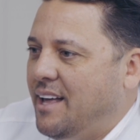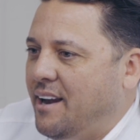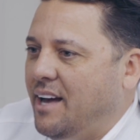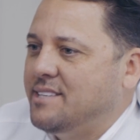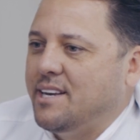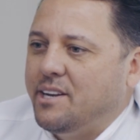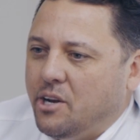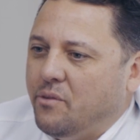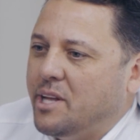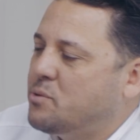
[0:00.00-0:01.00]
And I said,
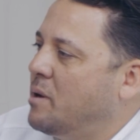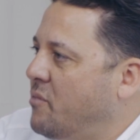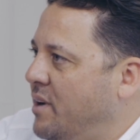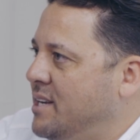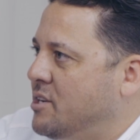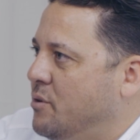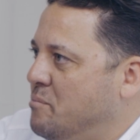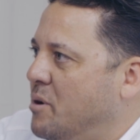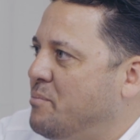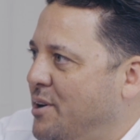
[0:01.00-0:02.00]
that's what I'm going to do. I'm
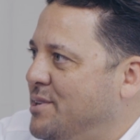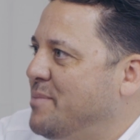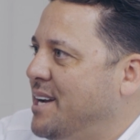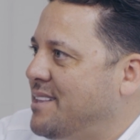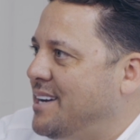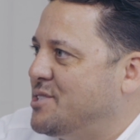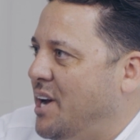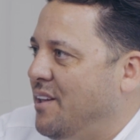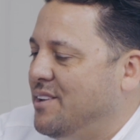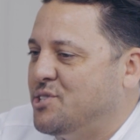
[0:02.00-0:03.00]
prepared to make that
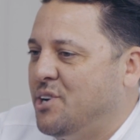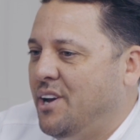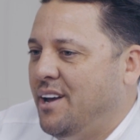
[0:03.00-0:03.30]
challenge.